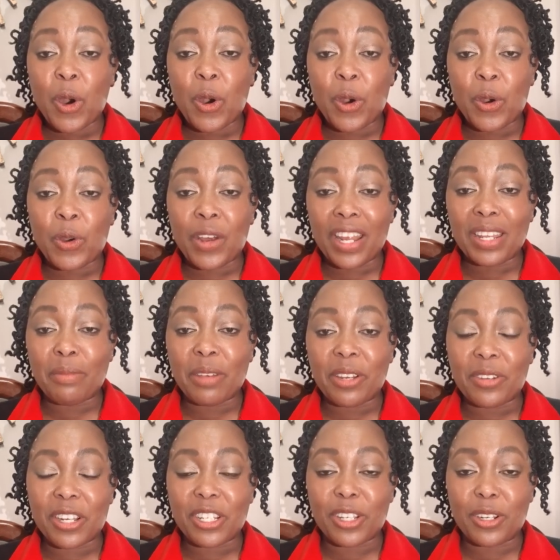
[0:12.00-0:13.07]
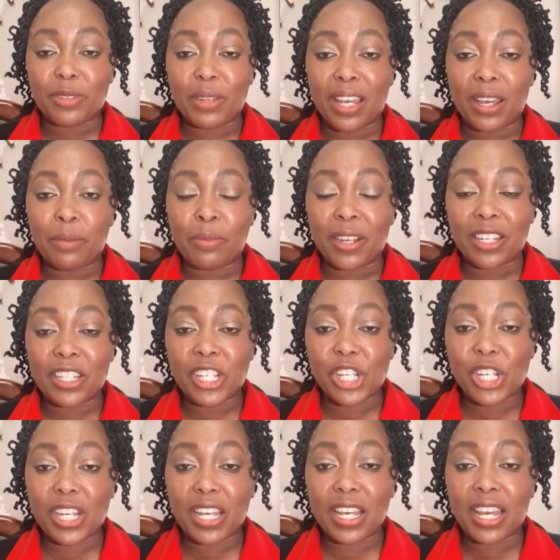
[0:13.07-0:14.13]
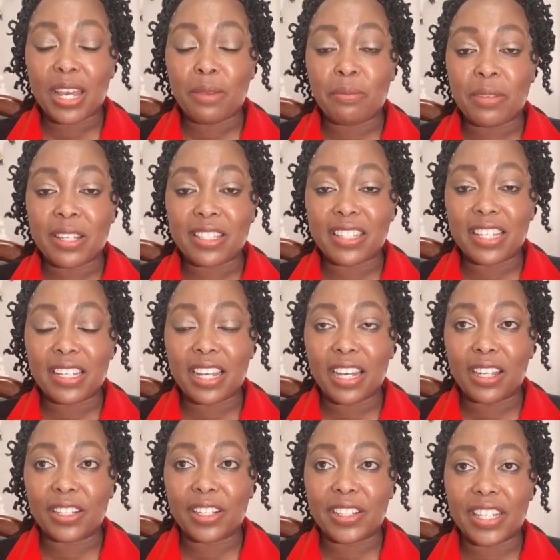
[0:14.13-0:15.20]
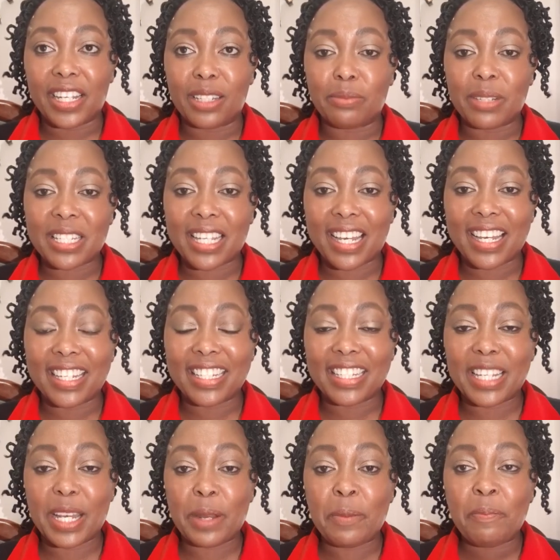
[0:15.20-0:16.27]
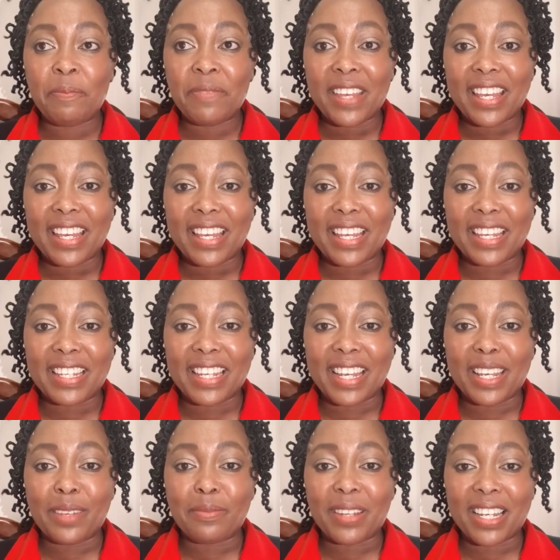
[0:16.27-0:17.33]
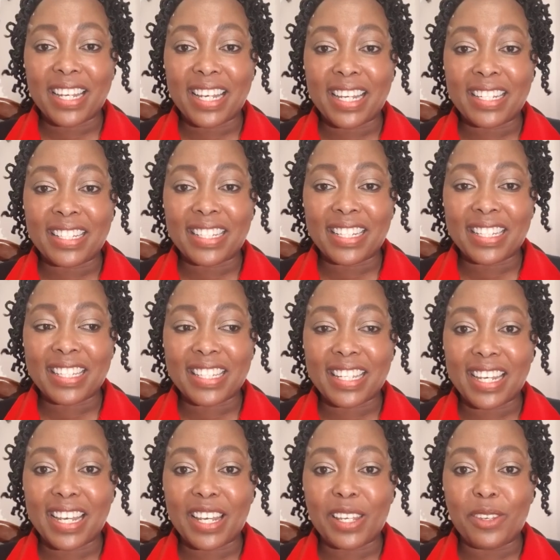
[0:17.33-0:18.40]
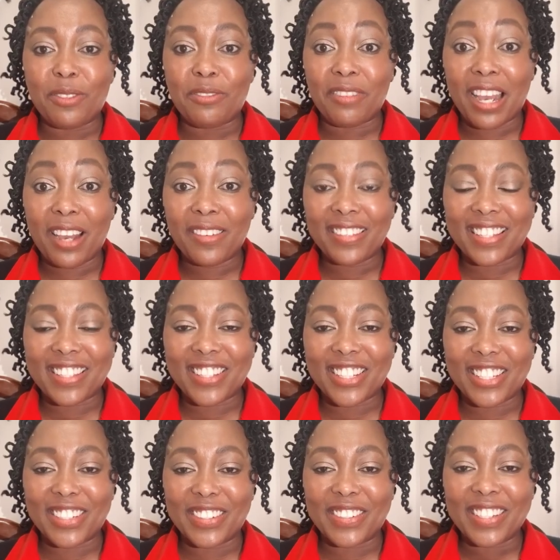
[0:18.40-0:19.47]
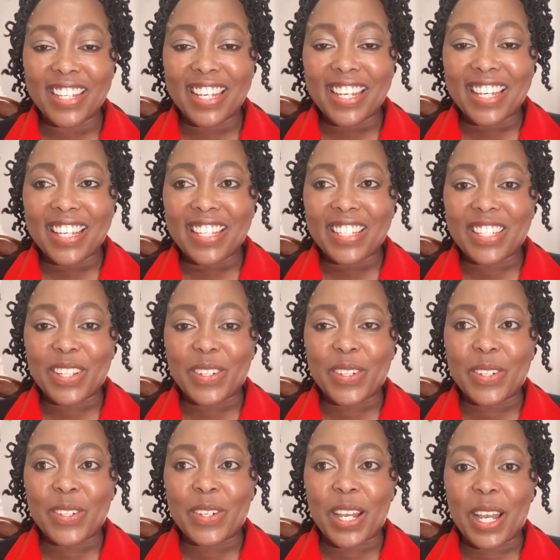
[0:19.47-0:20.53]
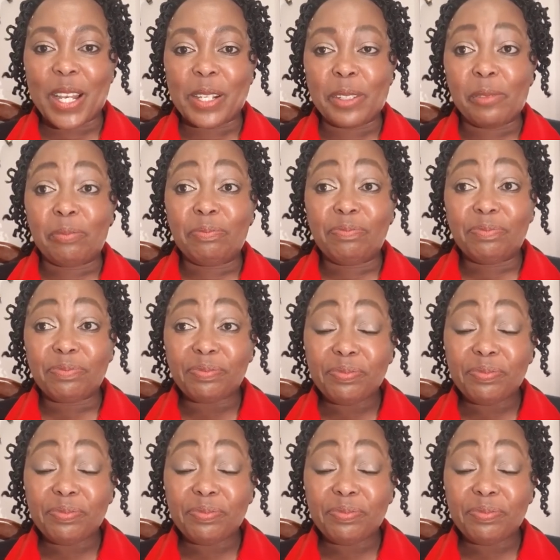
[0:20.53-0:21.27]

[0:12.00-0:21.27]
or an immigration uh, practitioner. I am based in Calgary, Alberta, Canada, and I am glad that uh, you found this channel. So, um,